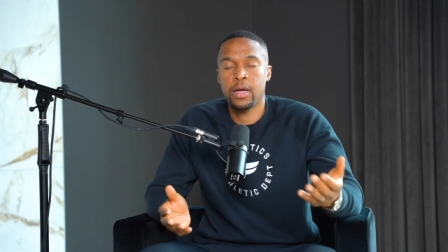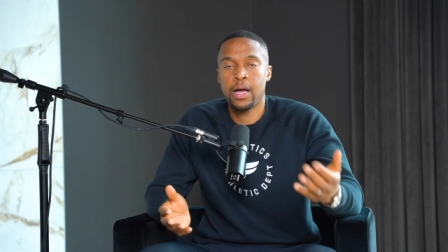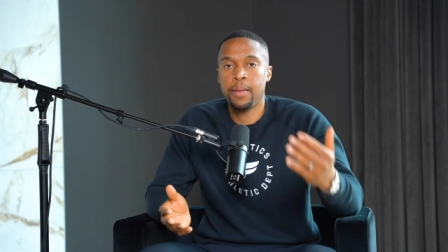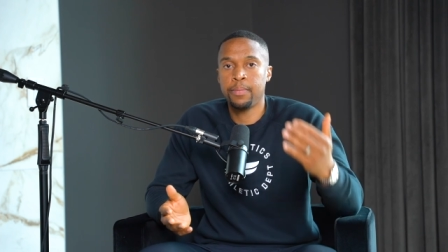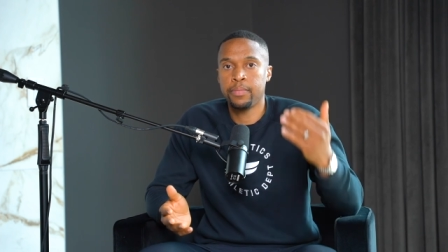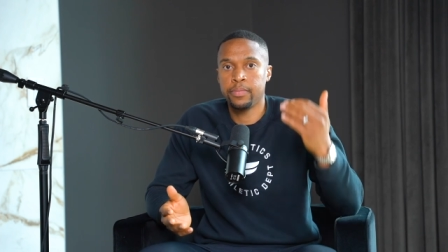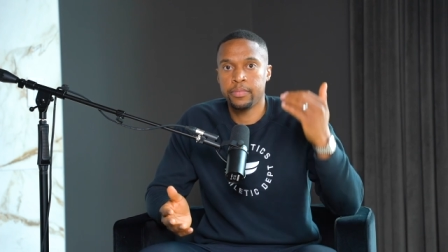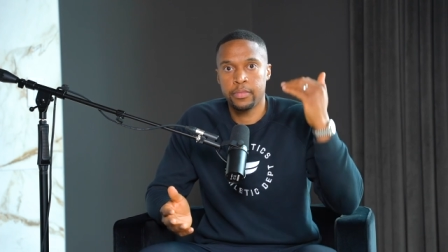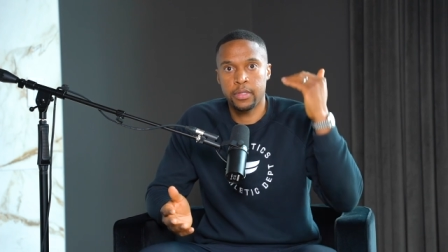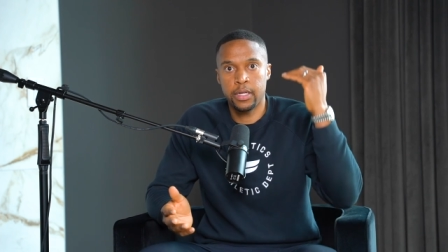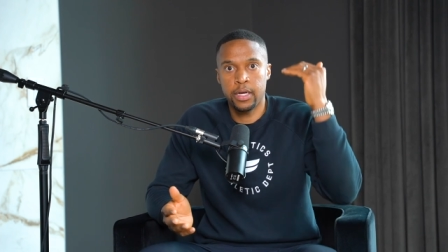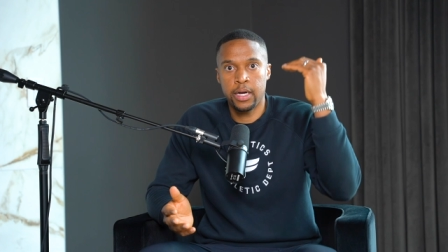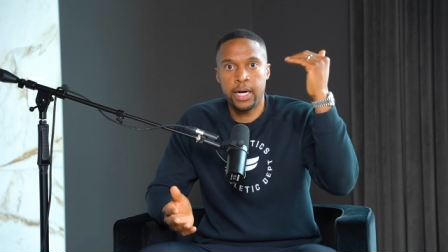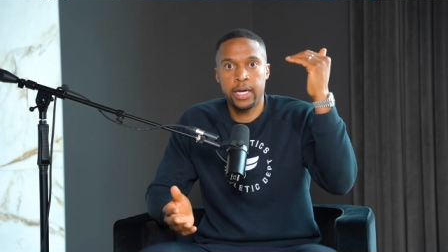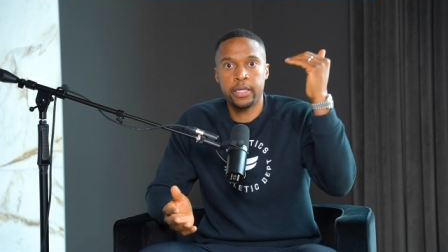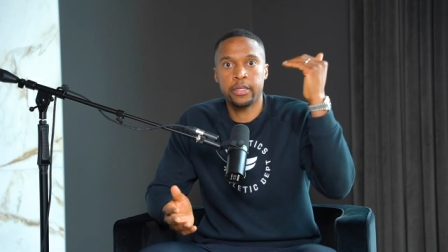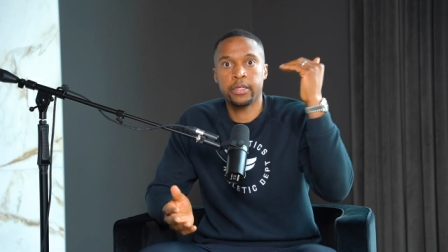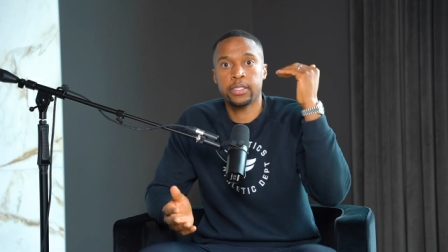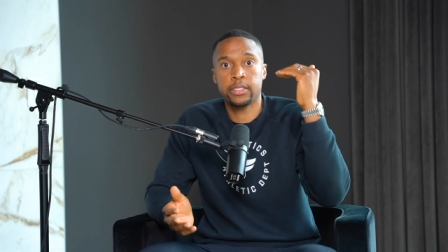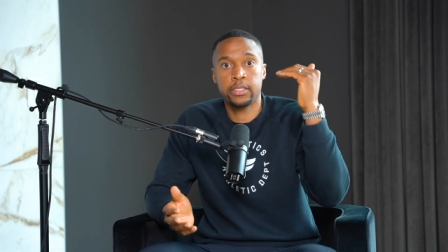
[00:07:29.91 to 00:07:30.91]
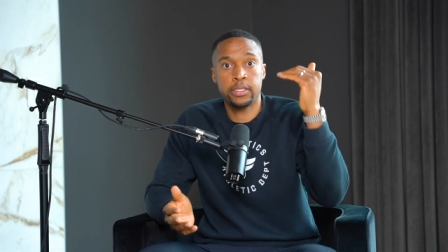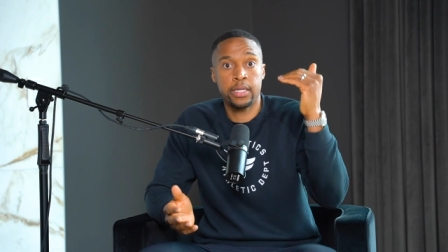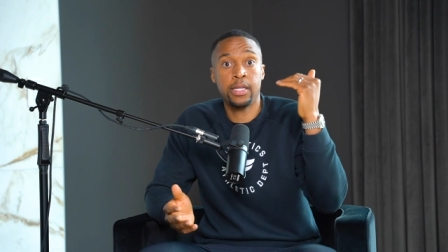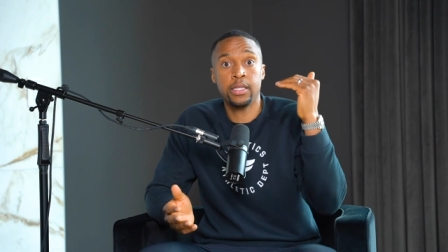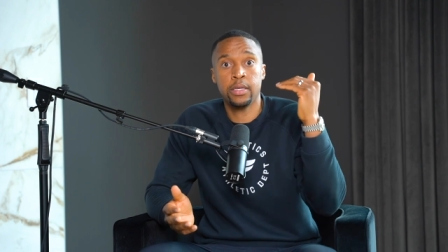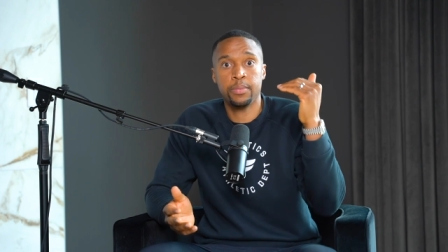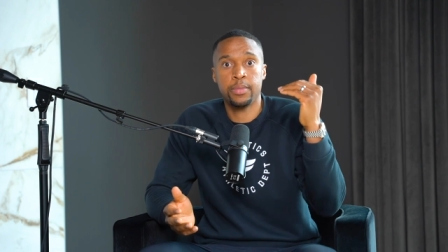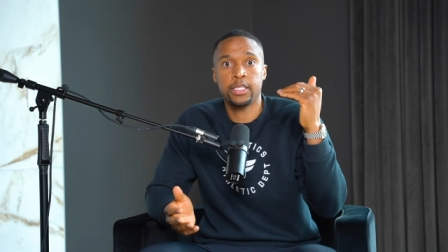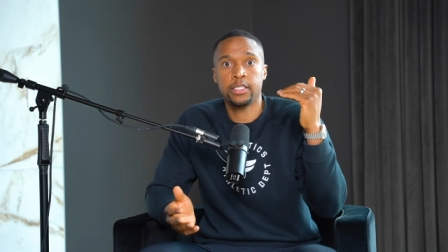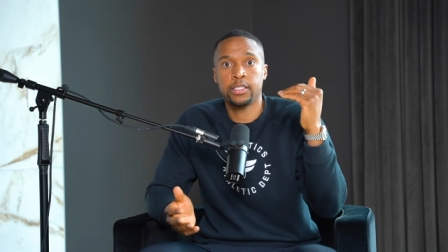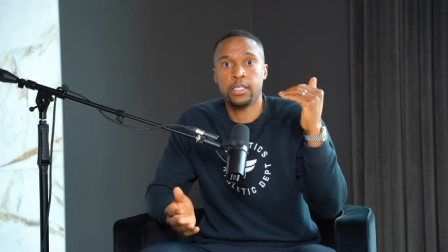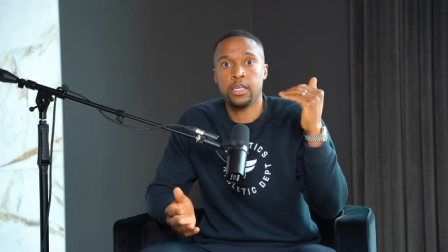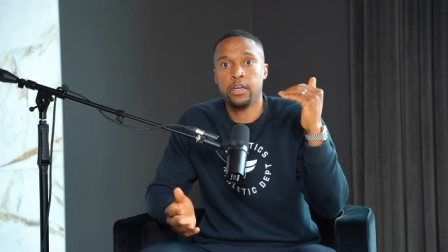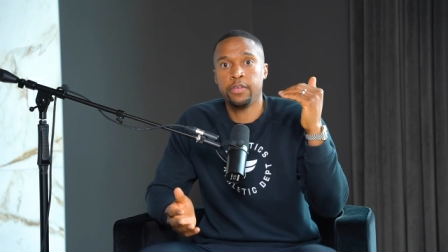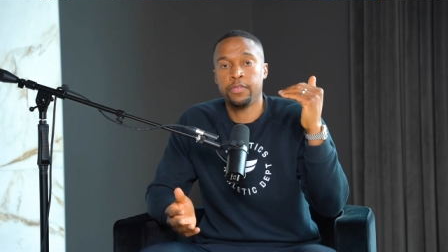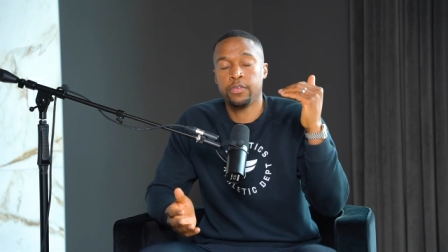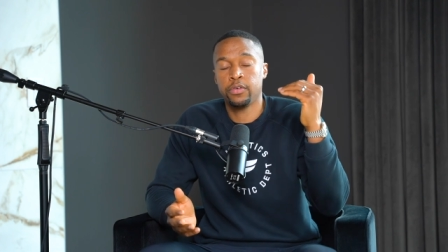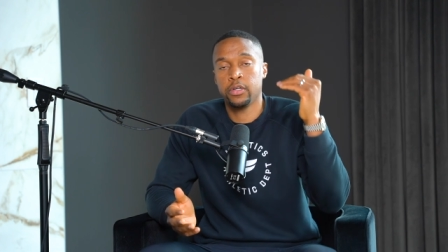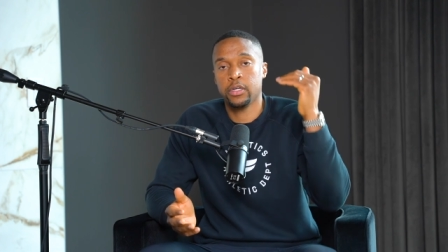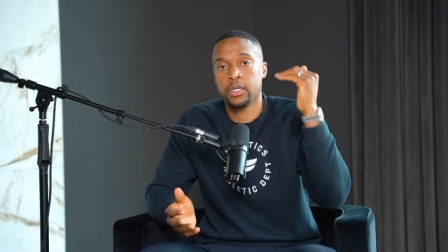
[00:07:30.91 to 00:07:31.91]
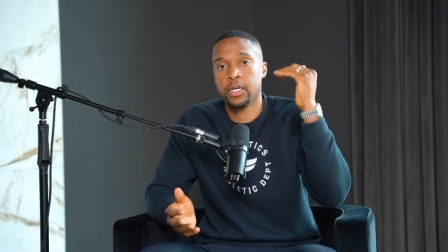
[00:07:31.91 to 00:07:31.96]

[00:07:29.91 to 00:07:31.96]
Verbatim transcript: I'm underselling myself or